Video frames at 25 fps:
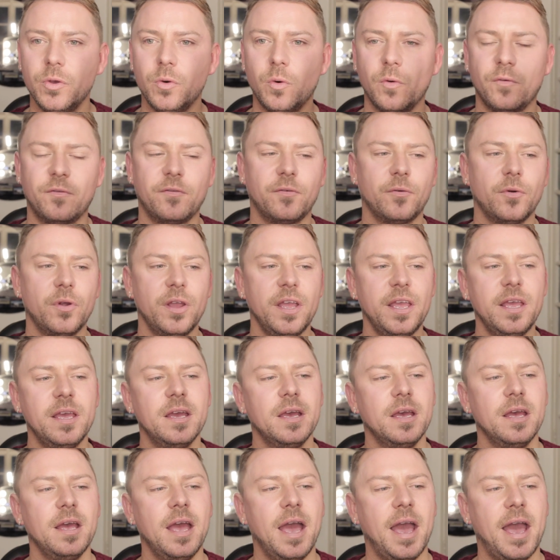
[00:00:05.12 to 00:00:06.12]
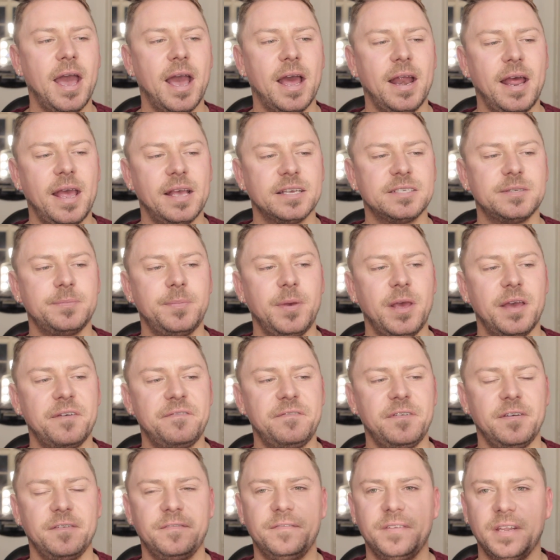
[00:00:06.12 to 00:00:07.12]
oil-free and SPF
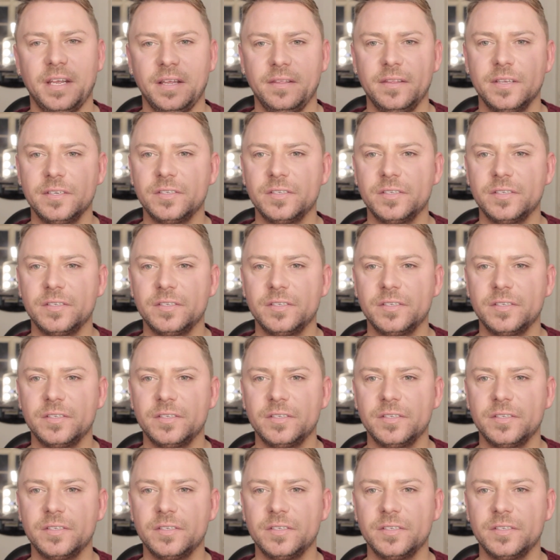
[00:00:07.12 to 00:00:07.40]
15.